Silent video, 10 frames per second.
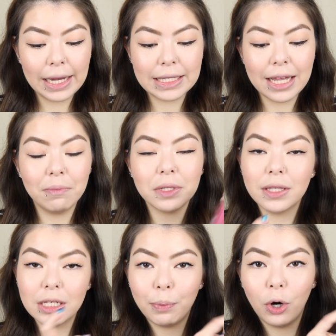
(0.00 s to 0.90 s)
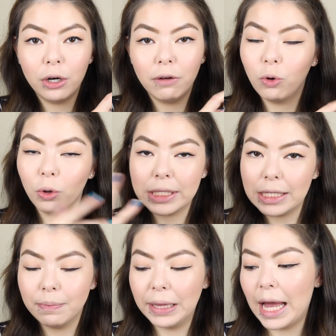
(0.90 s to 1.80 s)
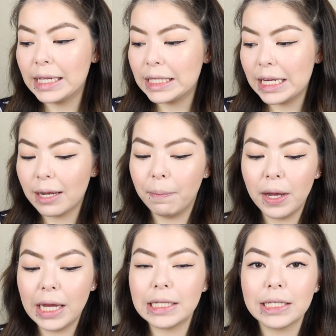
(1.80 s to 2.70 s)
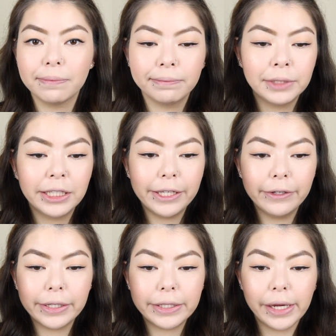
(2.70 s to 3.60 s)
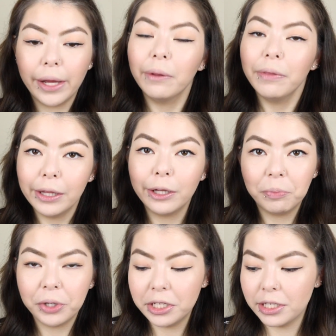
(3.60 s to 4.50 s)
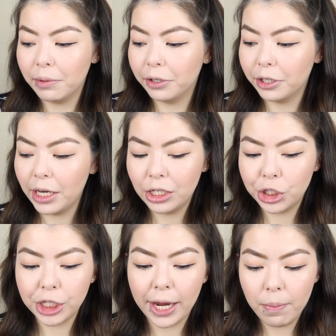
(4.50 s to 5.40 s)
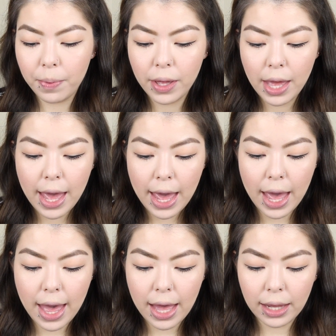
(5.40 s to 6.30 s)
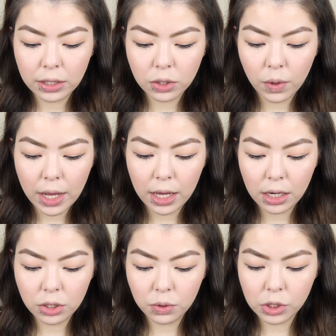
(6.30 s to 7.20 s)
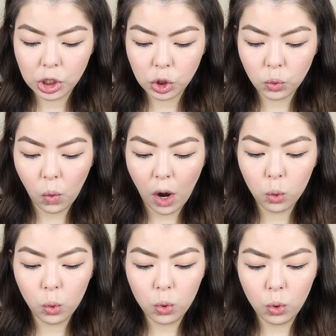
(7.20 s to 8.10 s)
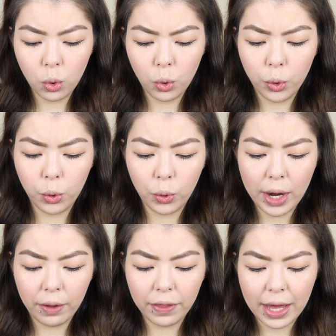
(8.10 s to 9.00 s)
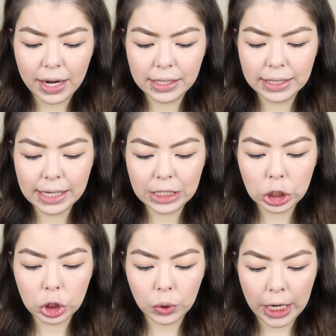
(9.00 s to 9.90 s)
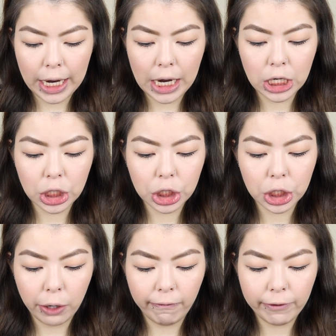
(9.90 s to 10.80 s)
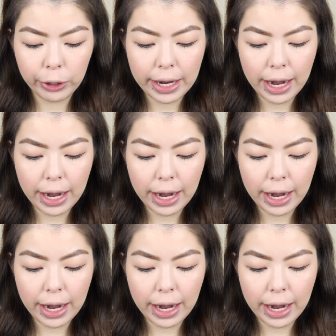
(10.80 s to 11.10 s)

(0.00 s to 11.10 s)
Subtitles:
except this part, of course, is plastic, but you can tell they look pretty similar in shape. And let's go ahead and do a swatch. Ooh, now that is a strange doe foot